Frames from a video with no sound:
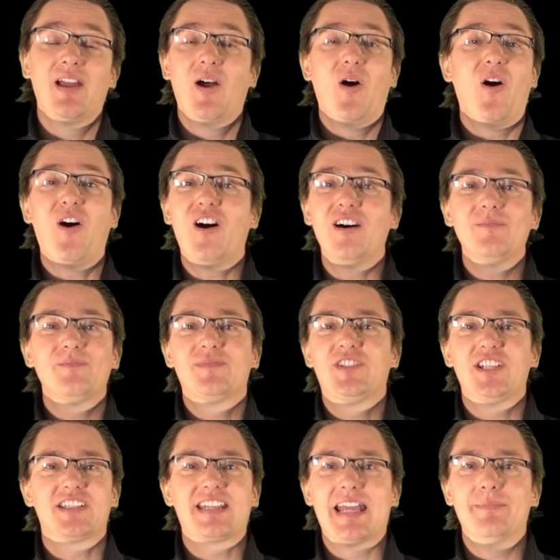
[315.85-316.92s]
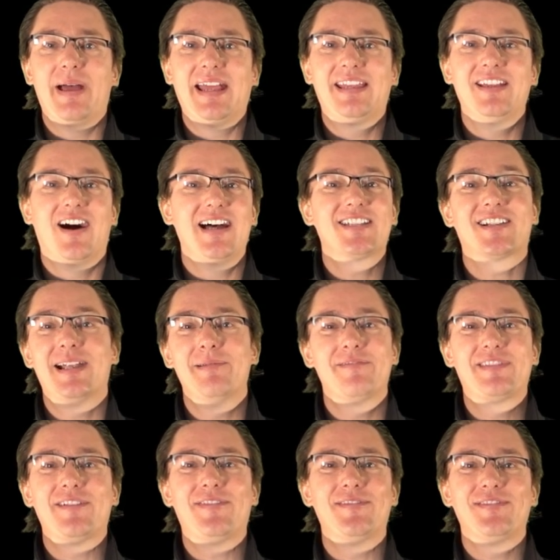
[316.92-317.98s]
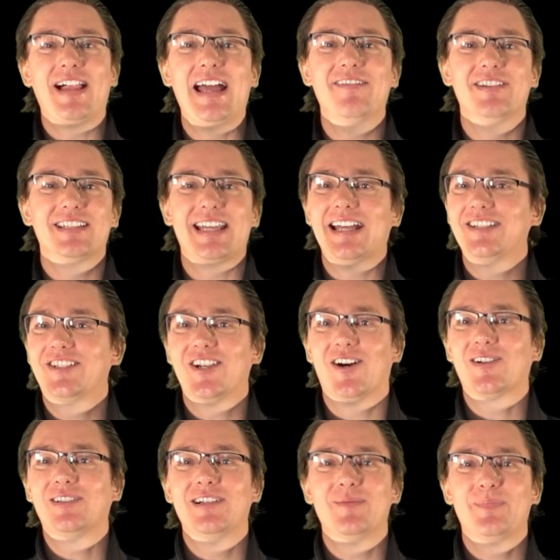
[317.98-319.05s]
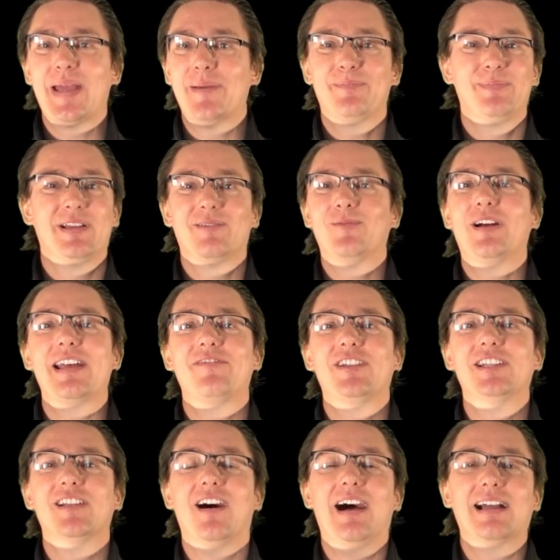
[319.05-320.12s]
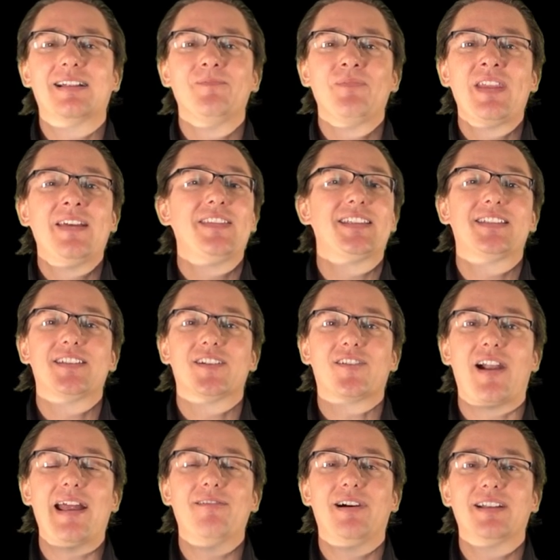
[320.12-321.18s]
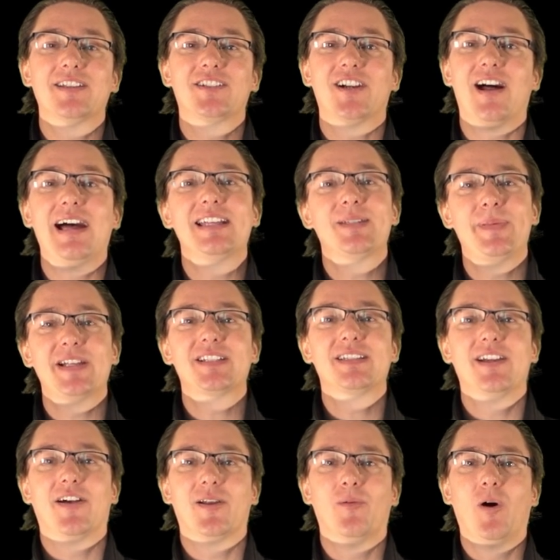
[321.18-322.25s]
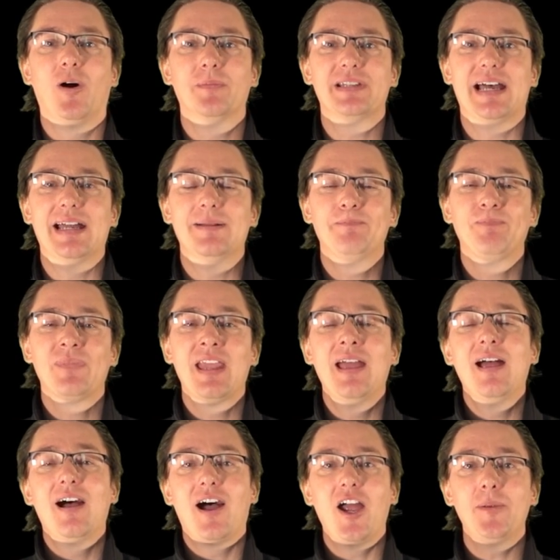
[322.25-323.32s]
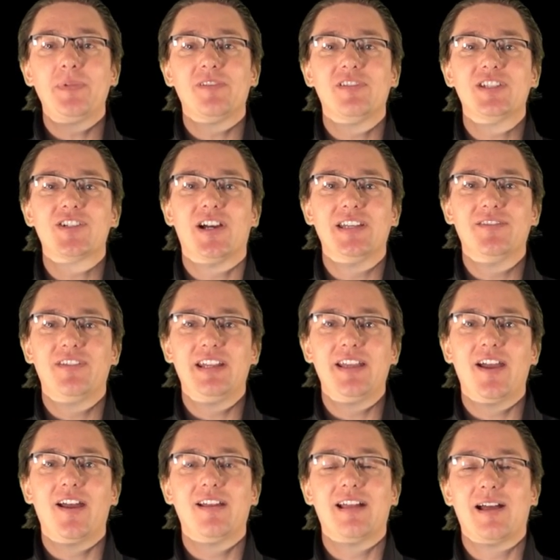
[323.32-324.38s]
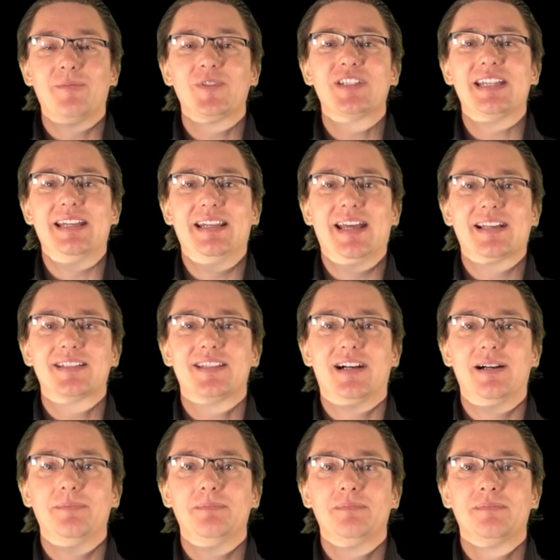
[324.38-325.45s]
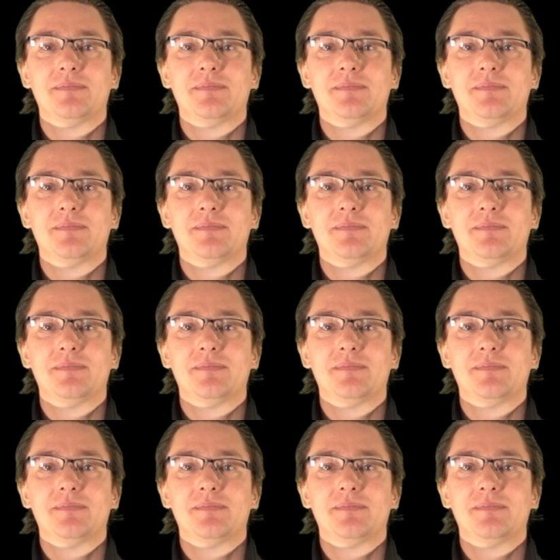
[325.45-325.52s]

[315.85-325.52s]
Or just keep making ice cream of different flavours, add chocolate, peppermint, whatever you like. This is a great one to try, especially on a warm day. I hope you've enjoyed the video, and we'll see you next time.